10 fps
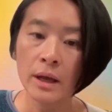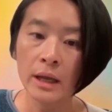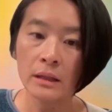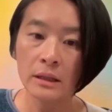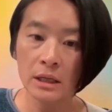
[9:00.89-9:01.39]

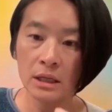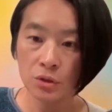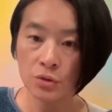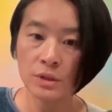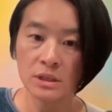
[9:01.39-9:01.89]
and leading
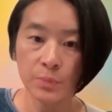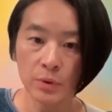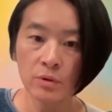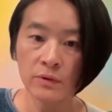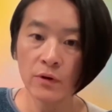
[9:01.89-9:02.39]
to this
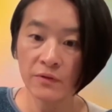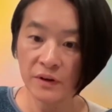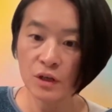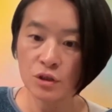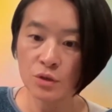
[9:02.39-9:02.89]
beautiful
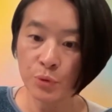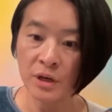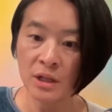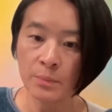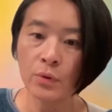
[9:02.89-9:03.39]
finished
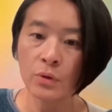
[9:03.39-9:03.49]
printed